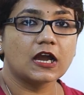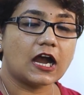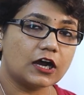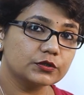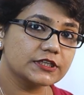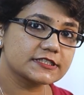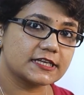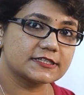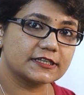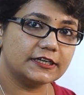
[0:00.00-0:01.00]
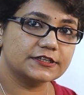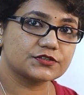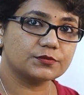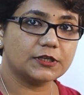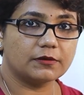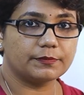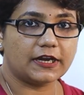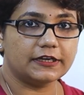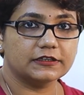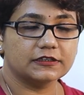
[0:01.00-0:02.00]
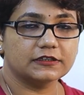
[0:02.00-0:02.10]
How this sunscreen is to be applied?